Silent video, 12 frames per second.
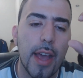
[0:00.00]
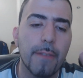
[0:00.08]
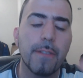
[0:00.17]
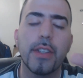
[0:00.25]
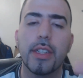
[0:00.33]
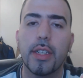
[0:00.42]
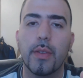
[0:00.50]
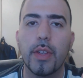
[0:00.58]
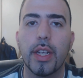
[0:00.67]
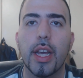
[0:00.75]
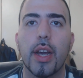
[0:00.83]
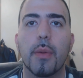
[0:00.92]
every
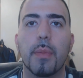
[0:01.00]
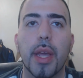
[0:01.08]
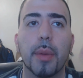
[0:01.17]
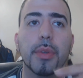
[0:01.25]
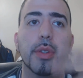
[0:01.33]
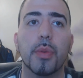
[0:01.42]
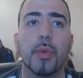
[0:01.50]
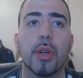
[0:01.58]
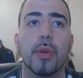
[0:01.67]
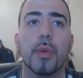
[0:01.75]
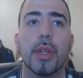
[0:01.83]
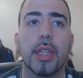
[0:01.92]
TV now be able to
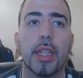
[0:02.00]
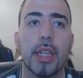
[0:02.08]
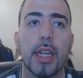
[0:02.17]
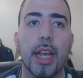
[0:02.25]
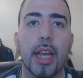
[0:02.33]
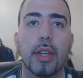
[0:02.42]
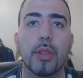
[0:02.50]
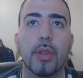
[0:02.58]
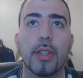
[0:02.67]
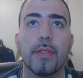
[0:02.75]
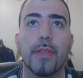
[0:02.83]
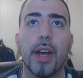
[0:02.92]
work with an
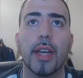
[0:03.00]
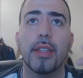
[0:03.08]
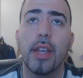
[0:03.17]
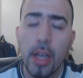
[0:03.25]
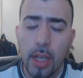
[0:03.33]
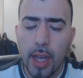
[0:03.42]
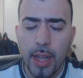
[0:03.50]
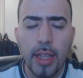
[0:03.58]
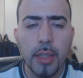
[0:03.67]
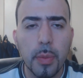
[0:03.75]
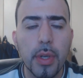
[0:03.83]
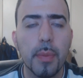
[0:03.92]
Android device, and
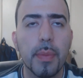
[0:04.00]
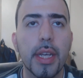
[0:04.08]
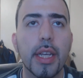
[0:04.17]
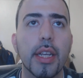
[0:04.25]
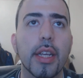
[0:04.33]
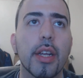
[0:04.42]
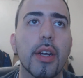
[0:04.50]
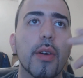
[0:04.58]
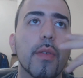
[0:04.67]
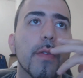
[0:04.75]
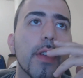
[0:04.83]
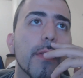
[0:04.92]
that's pretty big, you
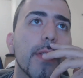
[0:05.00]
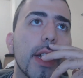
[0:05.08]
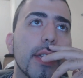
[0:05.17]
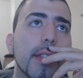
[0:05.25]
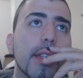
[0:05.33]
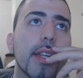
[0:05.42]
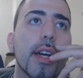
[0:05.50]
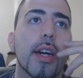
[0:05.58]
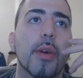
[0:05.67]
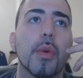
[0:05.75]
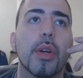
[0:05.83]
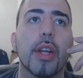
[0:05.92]
know, for the fact that
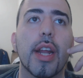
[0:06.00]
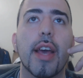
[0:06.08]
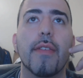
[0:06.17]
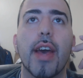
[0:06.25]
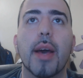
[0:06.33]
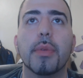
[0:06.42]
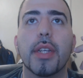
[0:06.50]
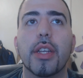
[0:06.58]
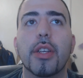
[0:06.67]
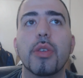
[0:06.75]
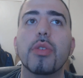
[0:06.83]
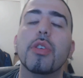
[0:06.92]
we're gonna have apps
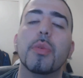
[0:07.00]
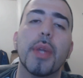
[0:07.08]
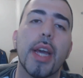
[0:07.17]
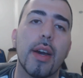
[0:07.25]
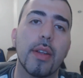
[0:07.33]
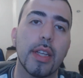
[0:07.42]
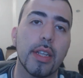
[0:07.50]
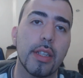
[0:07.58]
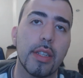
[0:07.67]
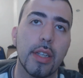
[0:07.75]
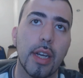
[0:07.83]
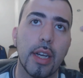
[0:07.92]
like YouTube now that
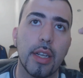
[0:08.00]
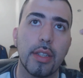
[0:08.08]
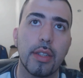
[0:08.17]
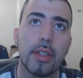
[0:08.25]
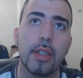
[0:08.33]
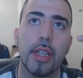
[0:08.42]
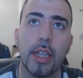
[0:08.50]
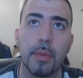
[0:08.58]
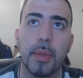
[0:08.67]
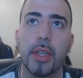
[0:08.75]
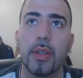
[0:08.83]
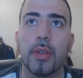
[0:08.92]

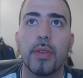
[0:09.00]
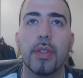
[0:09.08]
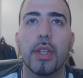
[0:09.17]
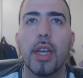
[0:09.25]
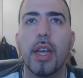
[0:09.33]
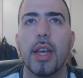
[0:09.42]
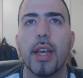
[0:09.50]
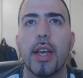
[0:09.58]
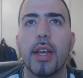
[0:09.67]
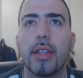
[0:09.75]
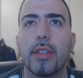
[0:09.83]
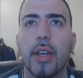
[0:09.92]
can be used
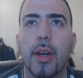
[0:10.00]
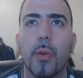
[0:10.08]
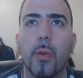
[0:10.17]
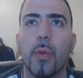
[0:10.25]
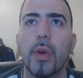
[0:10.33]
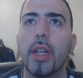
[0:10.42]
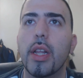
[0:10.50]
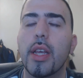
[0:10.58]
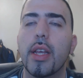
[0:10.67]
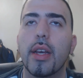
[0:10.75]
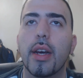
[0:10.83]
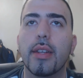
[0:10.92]
is a
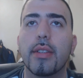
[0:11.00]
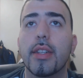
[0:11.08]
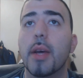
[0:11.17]
really a